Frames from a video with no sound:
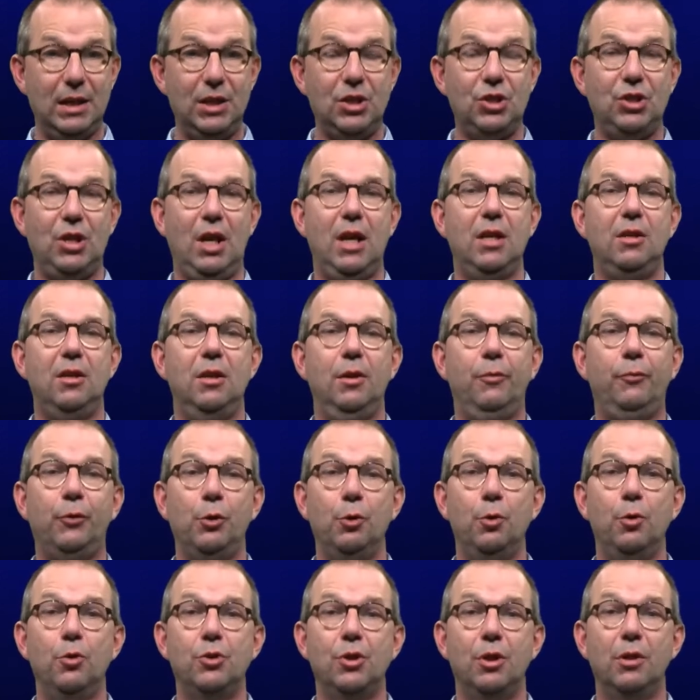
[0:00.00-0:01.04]
state
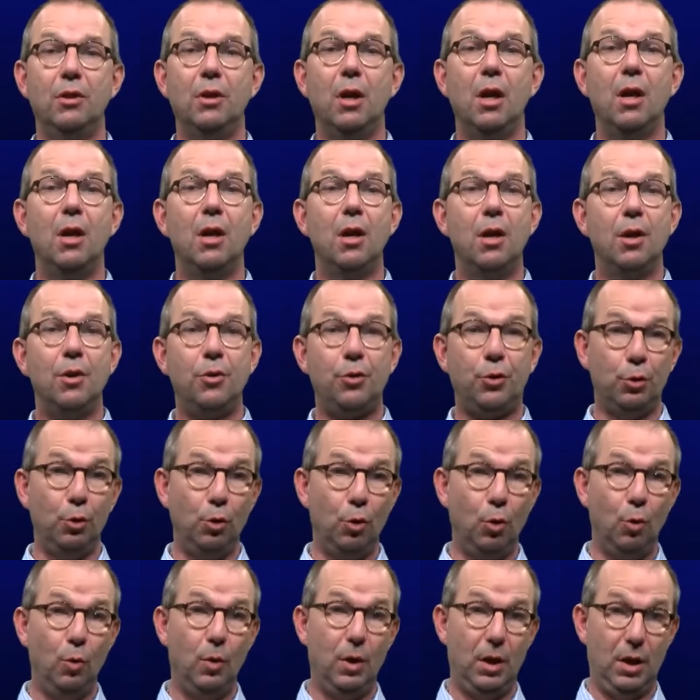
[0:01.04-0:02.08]
diffusion
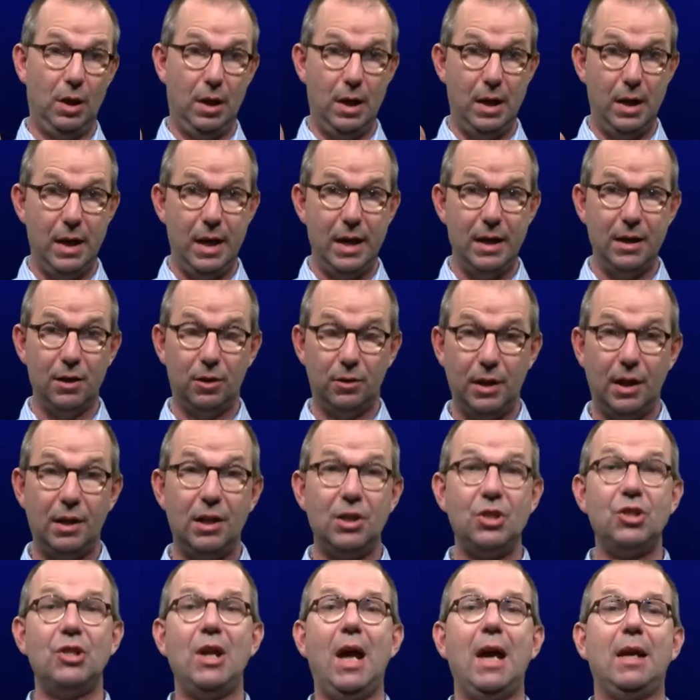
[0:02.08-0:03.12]
through a layer that is
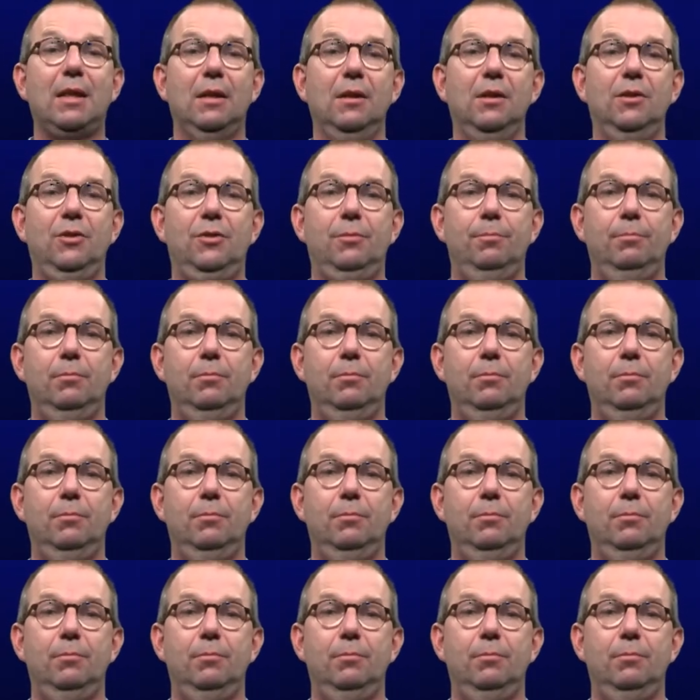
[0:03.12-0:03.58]
stagnant.